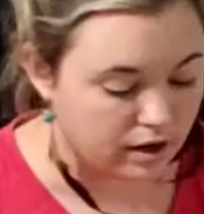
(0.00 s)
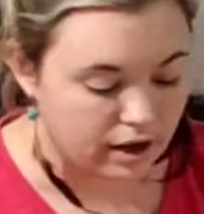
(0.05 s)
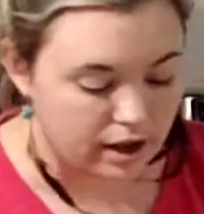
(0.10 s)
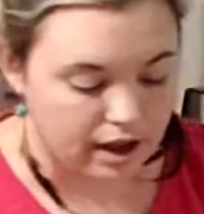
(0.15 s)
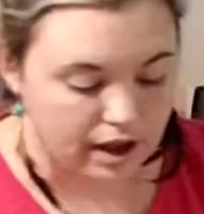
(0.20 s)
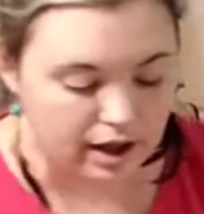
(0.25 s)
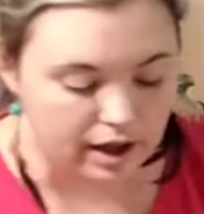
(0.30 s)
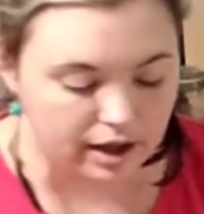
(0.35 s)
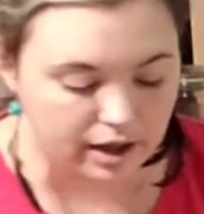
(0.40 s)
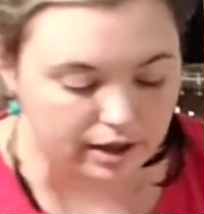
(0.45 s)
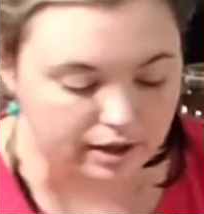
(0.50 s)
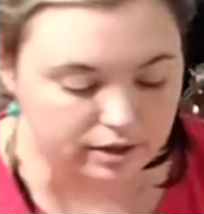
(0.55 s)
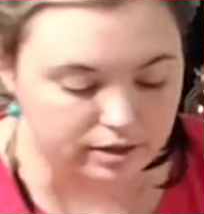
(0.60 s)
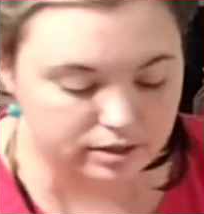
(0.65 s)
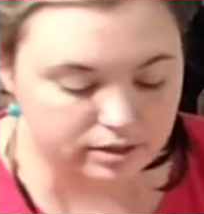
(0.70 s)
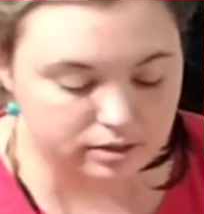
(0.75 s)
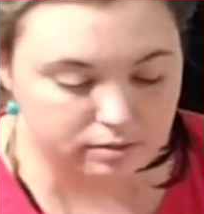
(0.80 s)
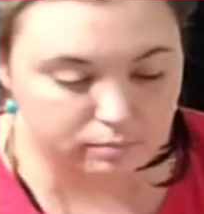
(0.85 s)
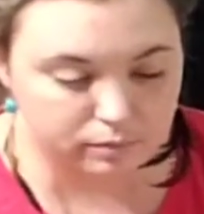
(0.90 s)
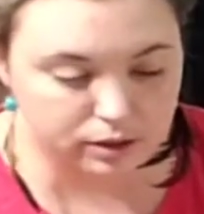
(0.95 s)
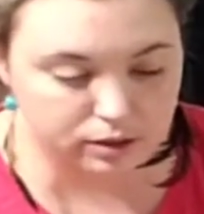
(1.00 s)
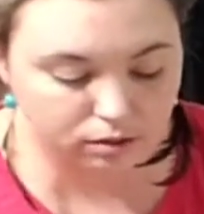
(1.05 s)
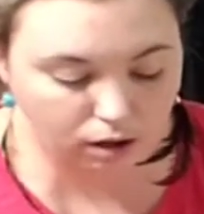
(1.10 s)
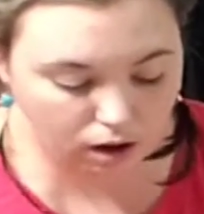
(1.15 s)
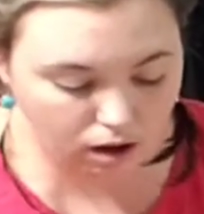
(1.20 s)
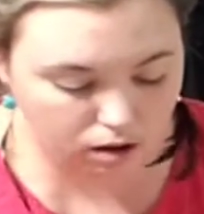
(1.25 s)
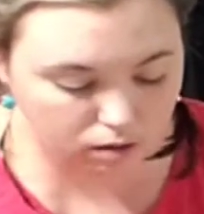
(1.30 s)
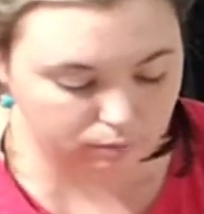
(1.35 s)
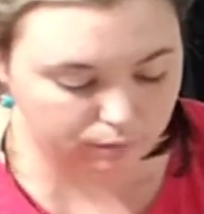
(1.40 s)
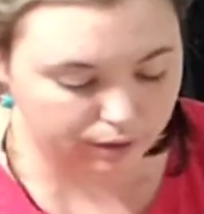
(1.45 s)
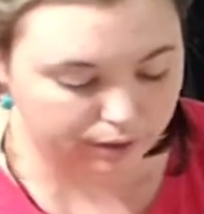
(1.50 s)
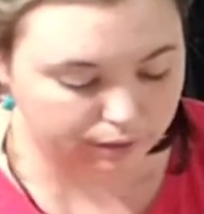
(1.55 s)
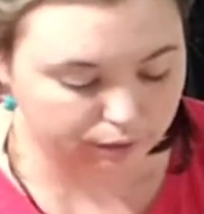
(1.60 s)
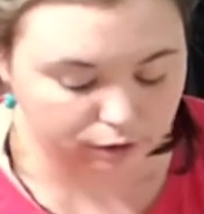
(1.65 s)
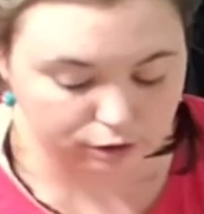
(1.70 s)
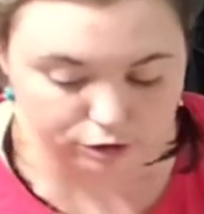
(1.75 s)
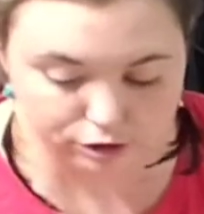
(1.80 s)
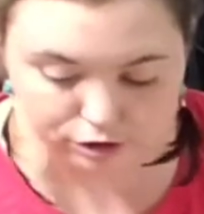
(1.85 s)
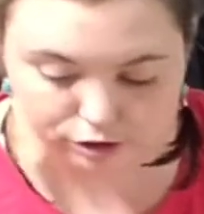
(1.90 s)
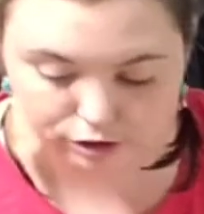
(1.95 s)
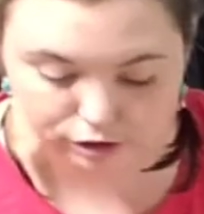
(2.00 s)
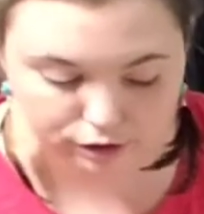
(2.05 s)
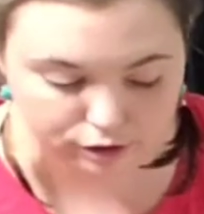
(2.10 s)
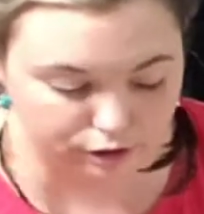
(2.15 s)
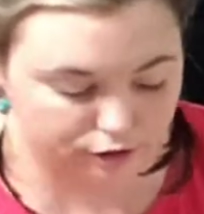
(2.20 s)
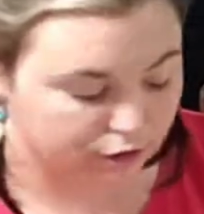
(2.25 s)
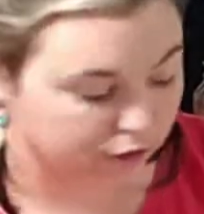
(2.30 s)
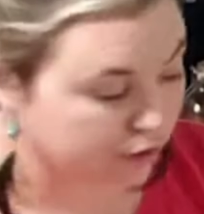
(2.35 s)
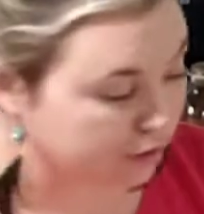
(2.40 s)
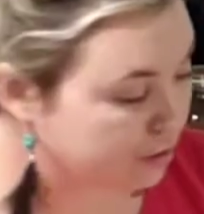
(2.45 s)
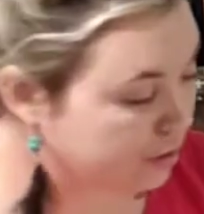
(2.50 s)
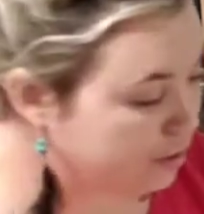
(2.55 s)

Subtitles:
Add some salt with our sugar.